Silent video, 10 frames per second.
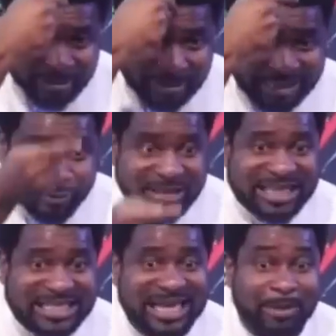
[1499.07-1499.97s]
It even
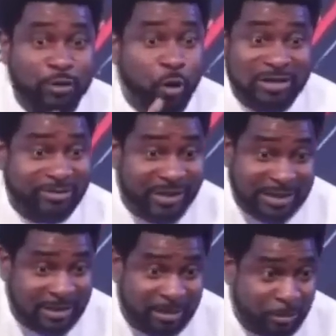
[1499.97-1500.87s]
takes time to
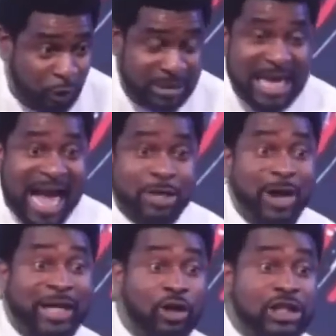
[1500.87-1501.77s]
cultivate because you
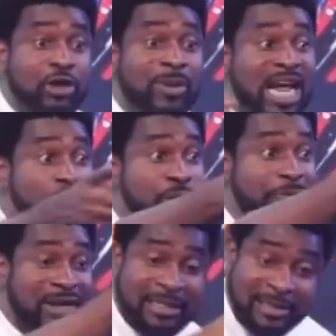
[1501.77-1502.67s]
can't just see somebody and know is your
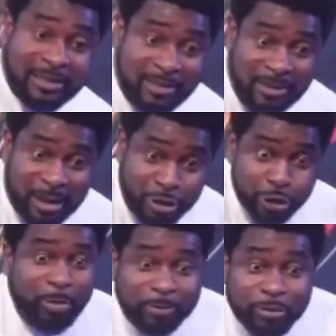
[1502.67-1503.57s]
friend. You need
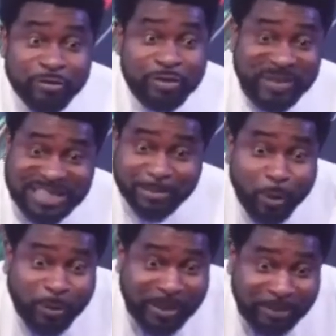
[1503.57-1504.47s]
to be able to even spend time to talk with them.